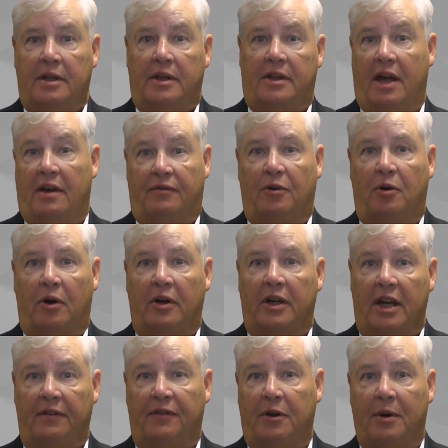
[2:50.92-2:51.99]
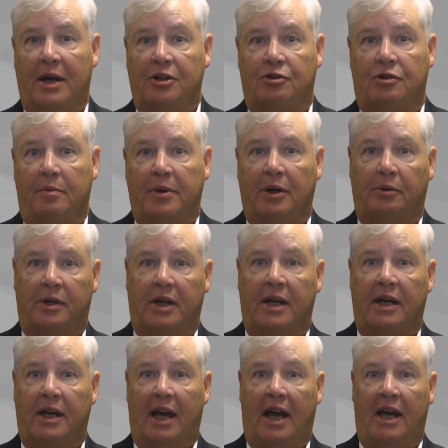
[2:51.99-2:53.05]
Therefore, if you enter a
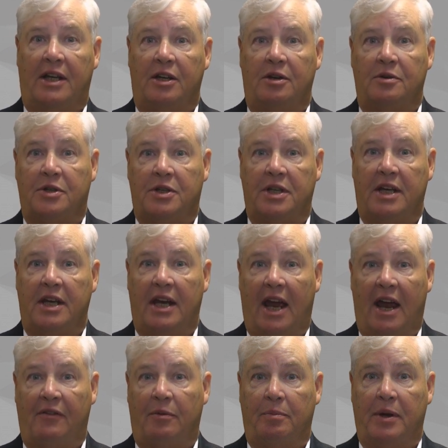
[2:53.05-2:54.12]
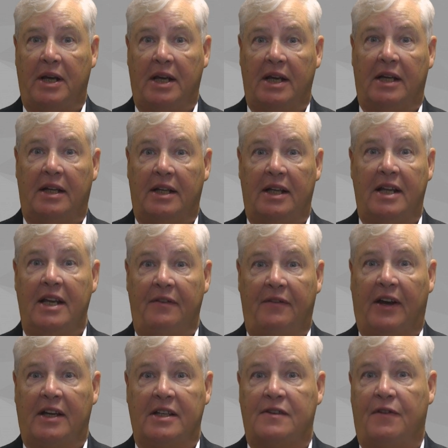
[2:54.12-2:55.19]
building and you see everybody
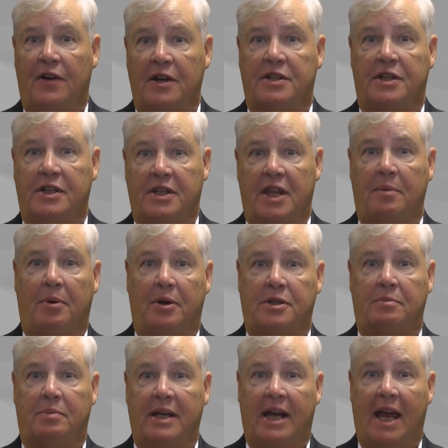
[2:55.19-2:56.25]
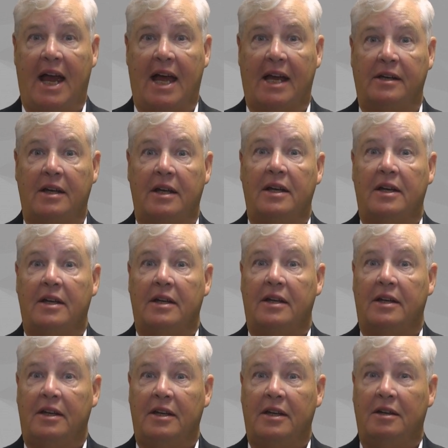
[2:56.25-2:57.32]
leaving as fast as they possibly can,
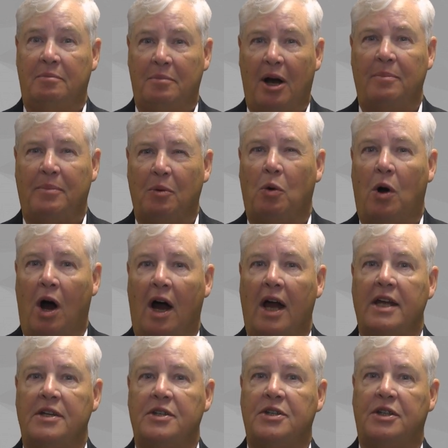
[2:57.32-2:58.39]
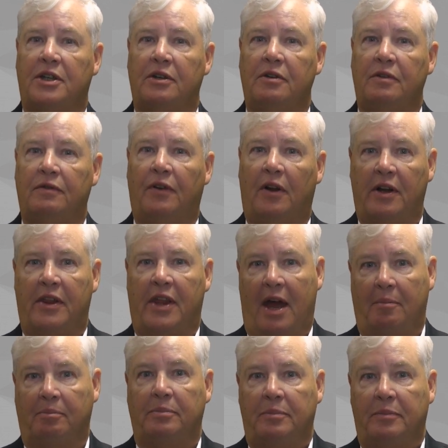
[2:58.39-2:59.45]
you might be wise to follow
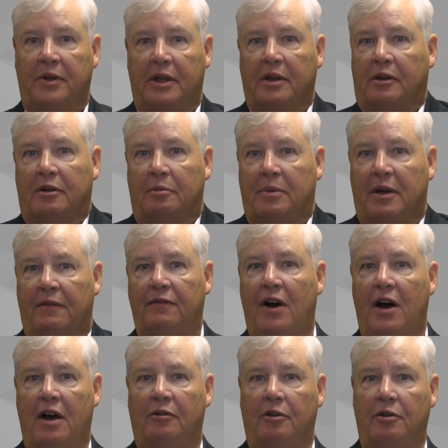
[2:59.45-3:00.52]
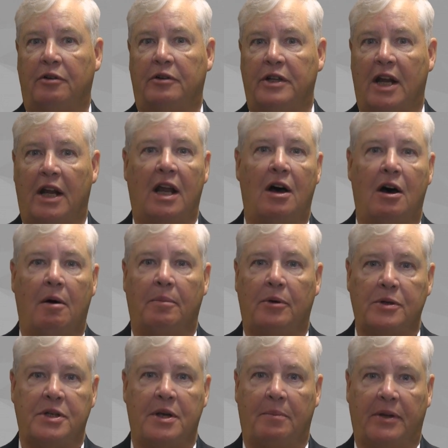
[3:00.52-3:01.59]
them. There could fire or an alarm
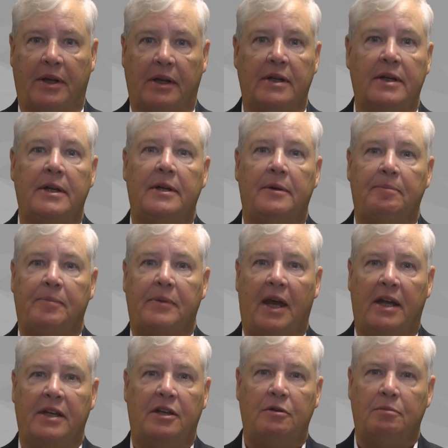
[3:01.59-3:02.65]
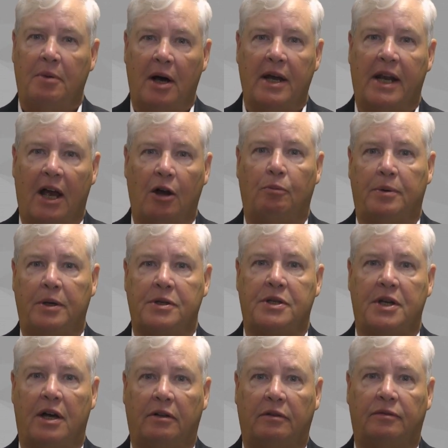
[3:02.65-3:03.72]
or something, and you might help
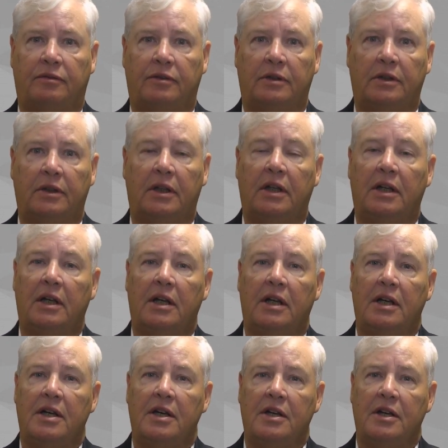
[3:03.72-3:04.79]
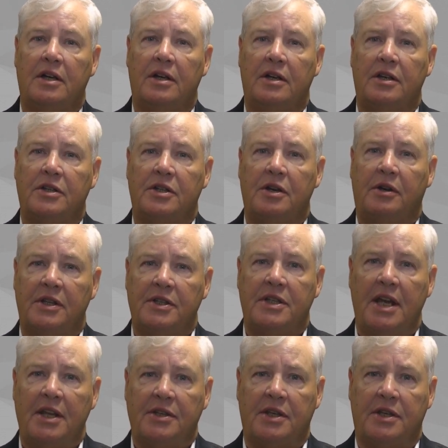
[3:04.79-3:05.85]
yourself. So
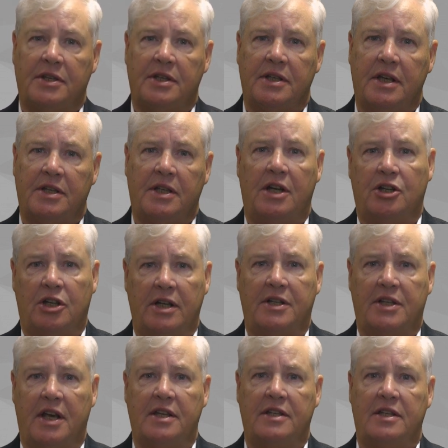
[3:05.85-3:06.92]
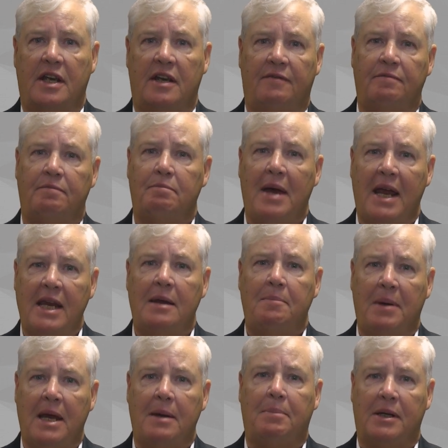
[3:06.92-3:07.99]
consensus essentially says if many
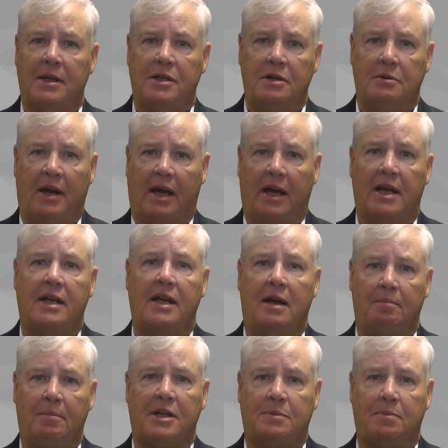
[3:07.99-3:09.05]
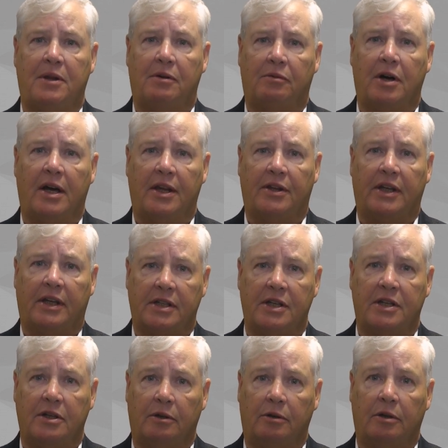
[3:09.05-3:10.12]
people are doing it, it must be the right thing to
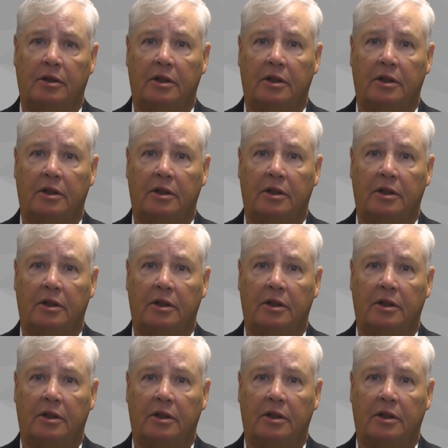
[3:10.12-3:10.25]
do.